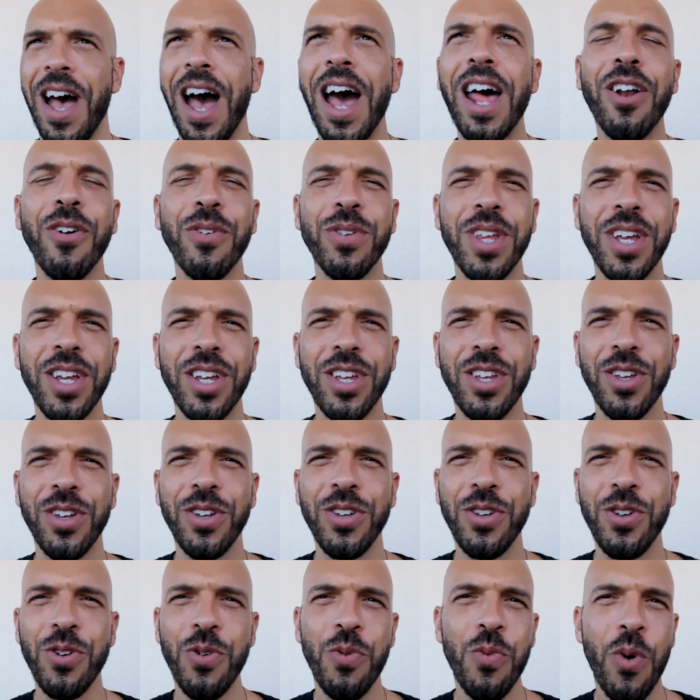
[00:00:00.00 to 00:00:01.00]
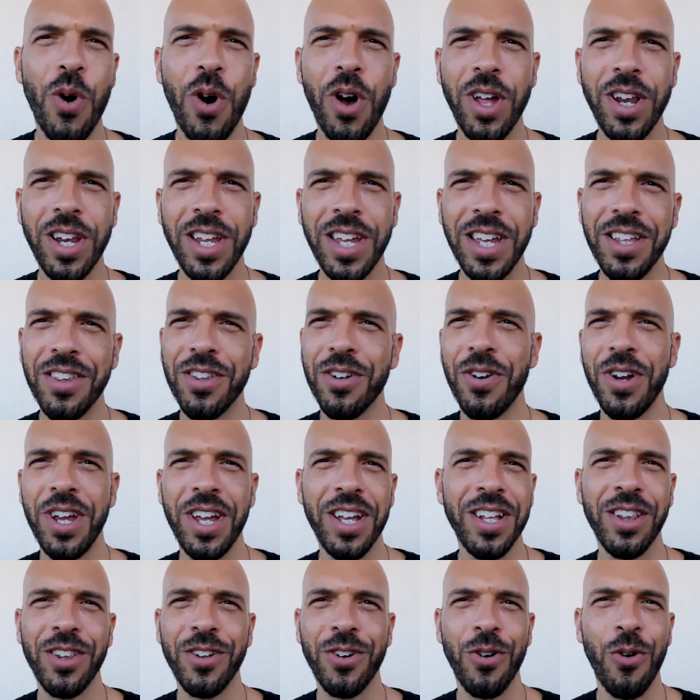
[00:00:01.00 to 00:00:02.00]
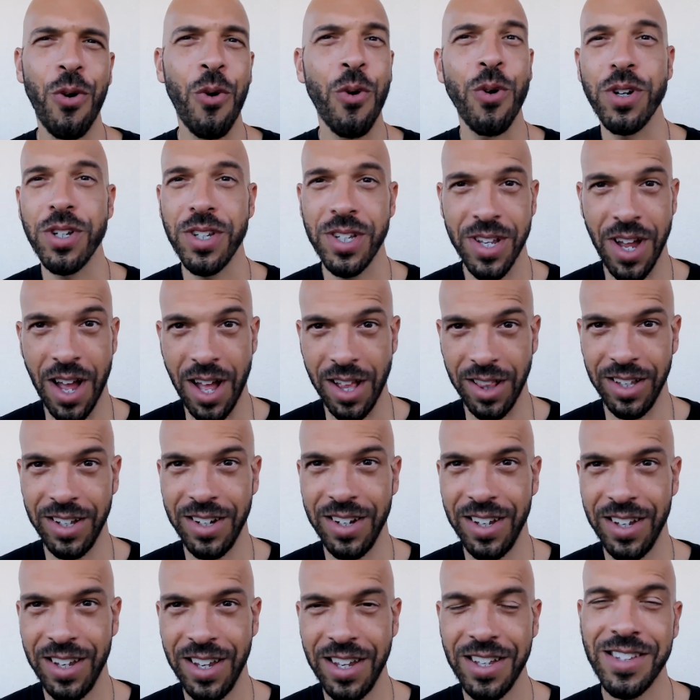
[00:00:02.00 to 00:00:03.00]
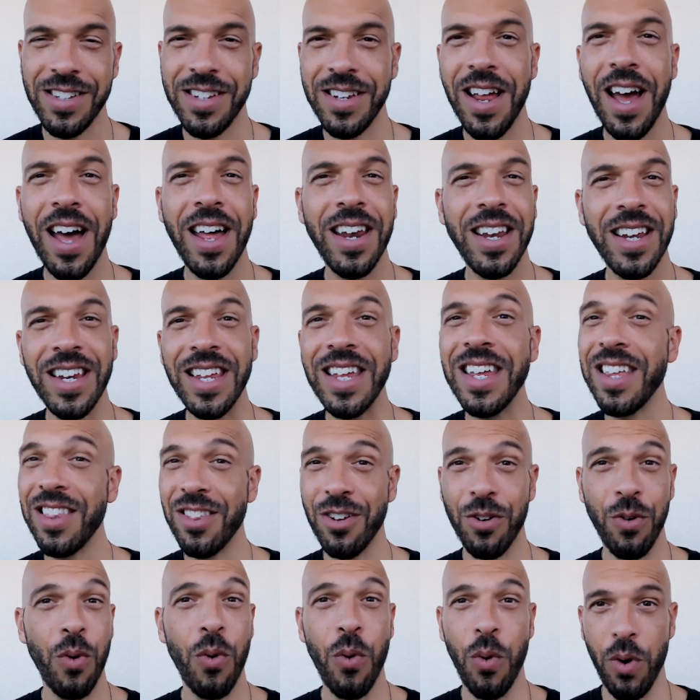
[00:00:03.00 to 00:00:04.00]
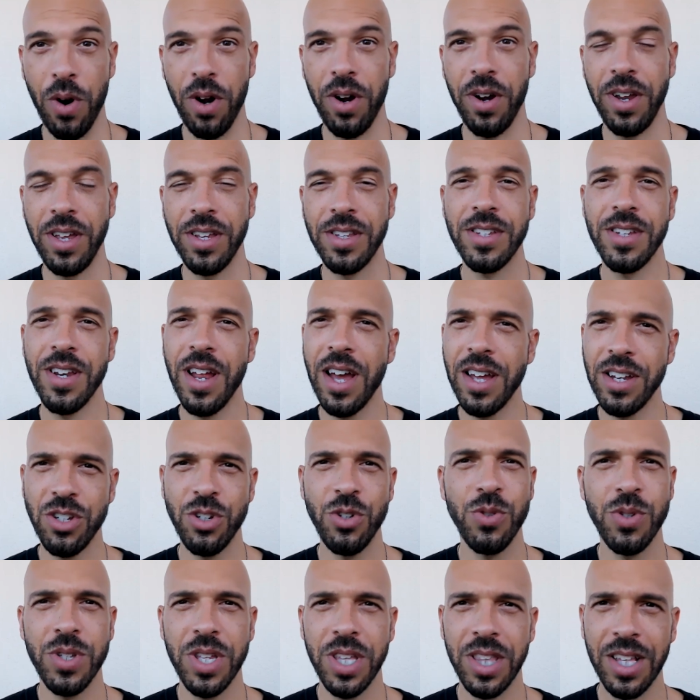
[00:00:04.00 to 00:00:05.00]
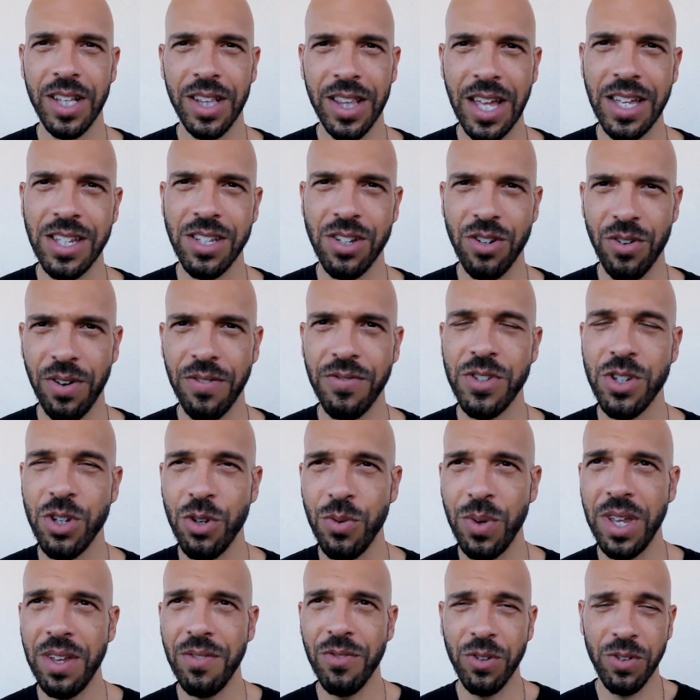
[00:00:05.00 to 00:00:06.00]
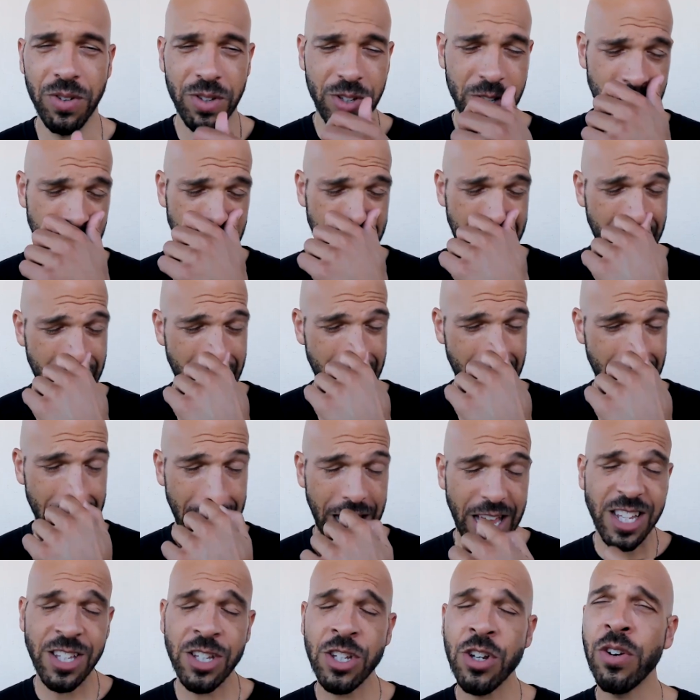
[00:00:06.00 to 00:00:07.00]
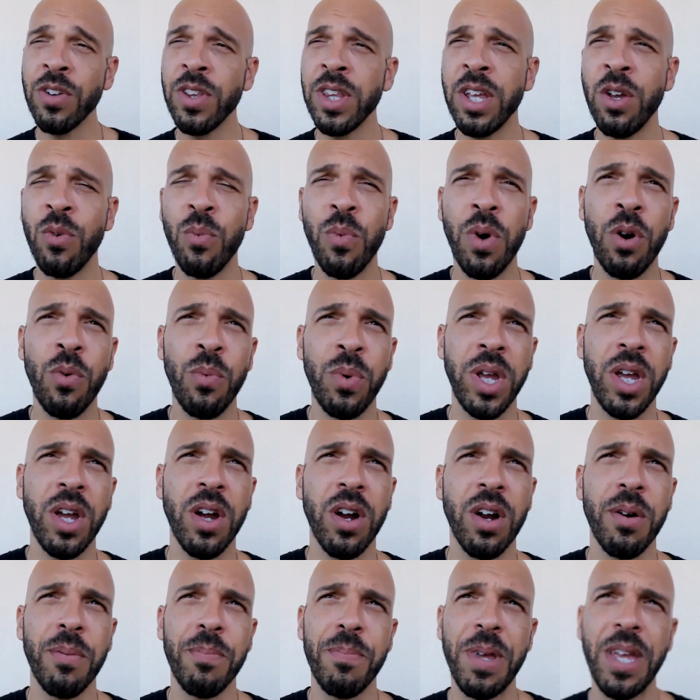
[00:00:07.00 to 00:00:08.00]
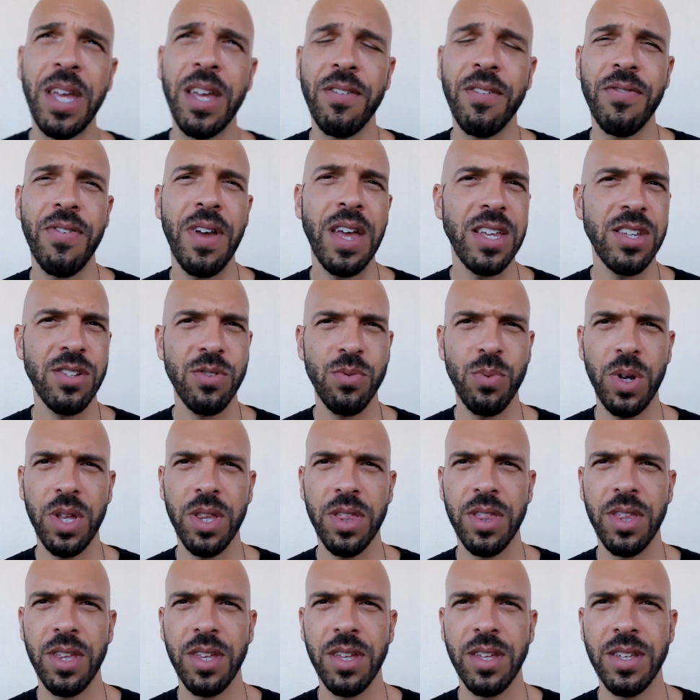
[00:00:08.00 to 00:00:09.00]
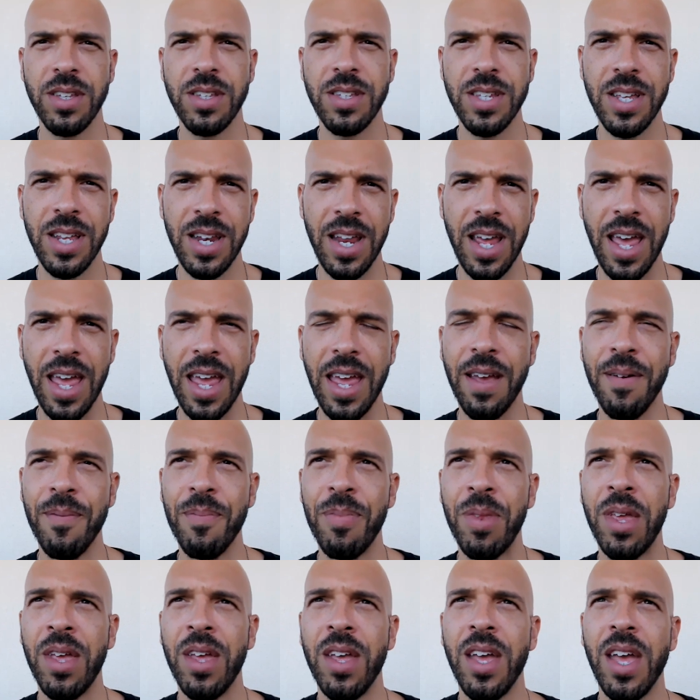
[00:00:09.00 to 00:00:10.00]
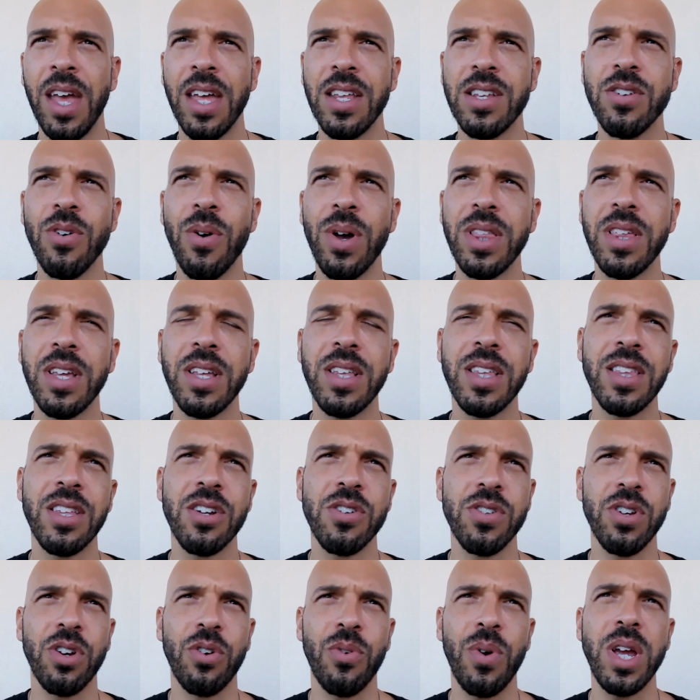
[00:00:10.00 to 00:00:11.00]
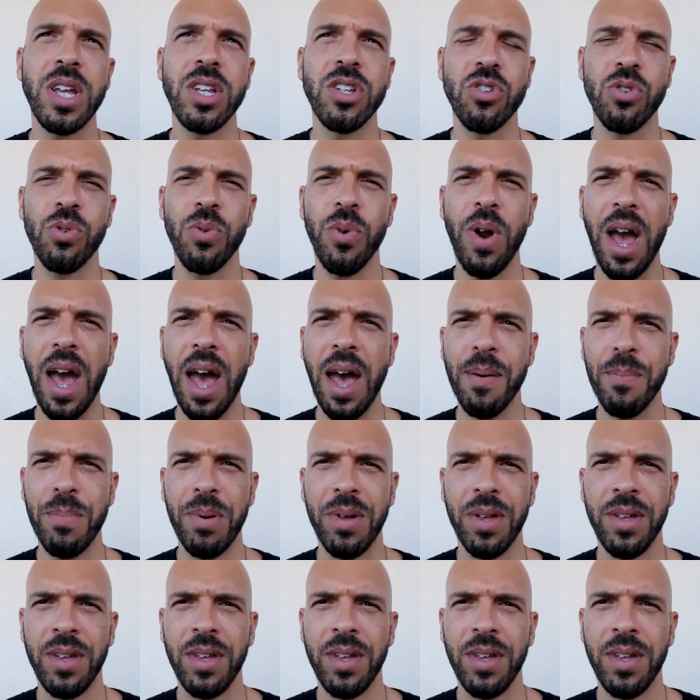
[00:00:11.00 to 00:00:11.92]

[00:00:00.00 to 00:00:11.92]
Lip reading: I don't think you want either Hitler or Stalin. It's not an either or. It's not choosing the lesser of two evils. And that's certainly what we are being faced with today. And so I think that there's a great trap